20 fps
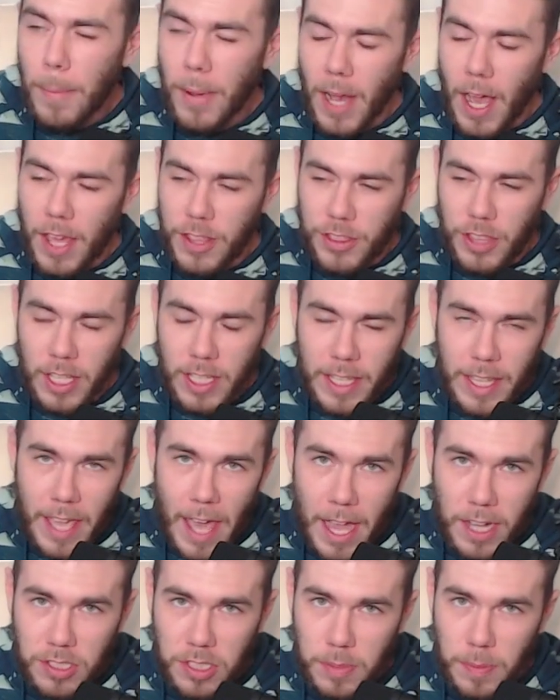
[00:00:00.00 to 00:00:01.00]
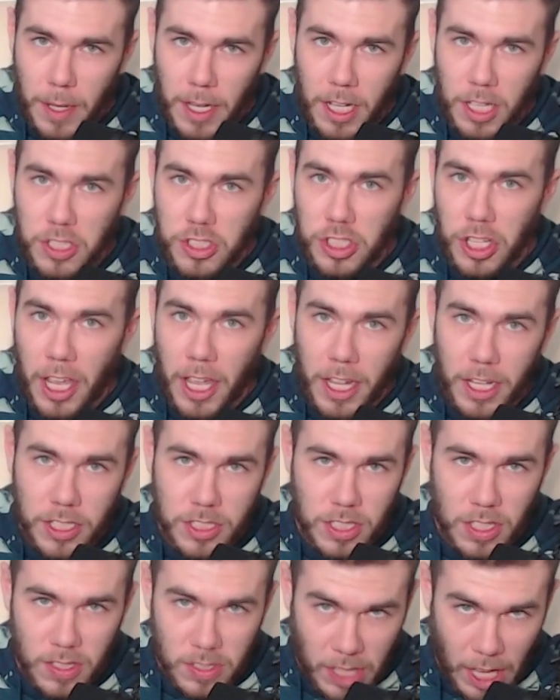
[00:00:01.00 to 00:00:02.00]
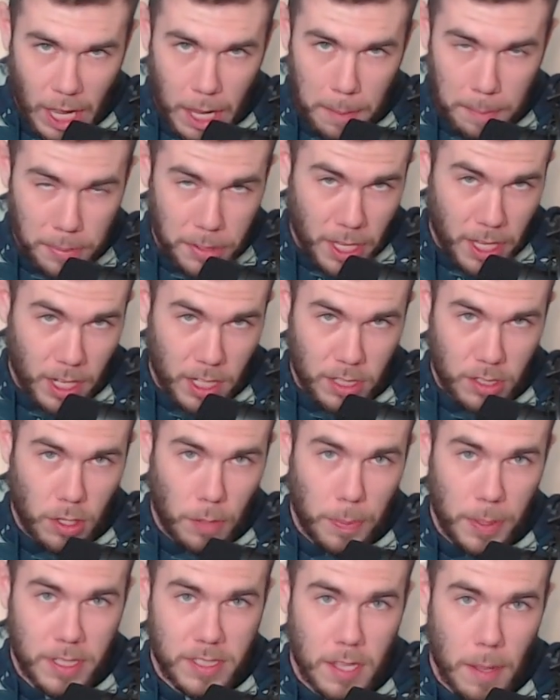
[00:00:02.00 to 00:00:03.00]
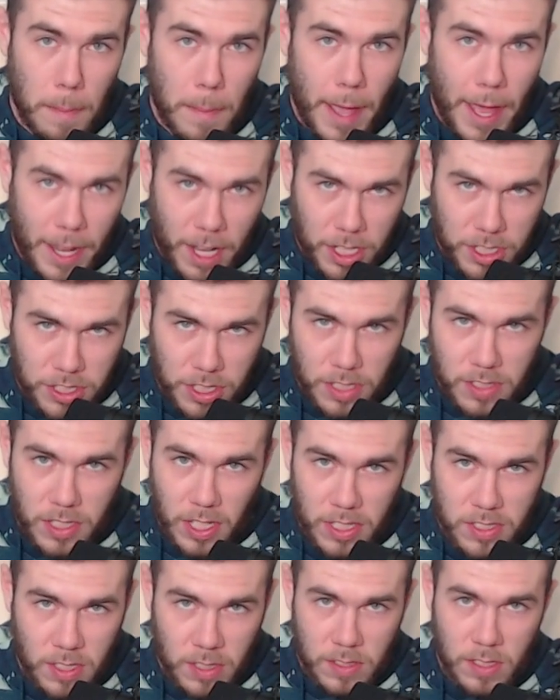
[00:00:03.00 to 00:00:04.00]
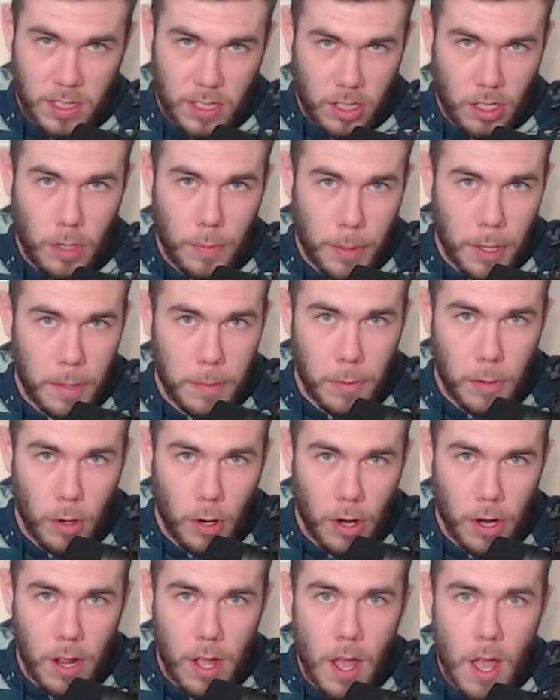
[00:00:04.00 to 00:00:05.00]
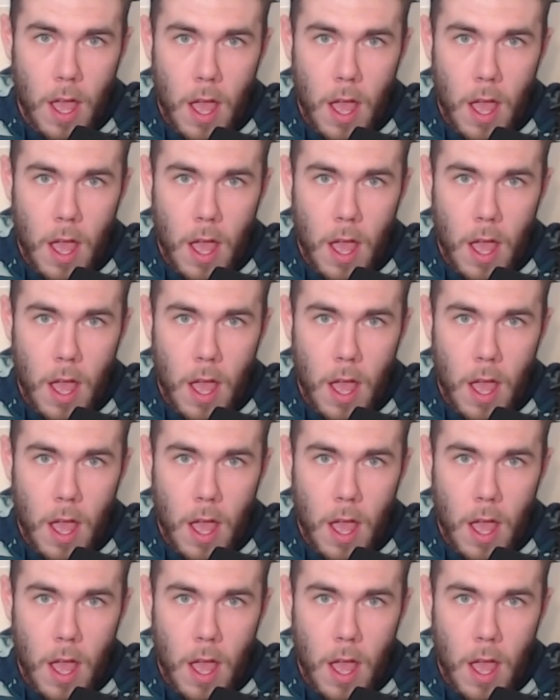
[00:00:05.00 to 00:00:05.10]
But I think he actually might have changed his game plan a little bit to manage the distance a little bit more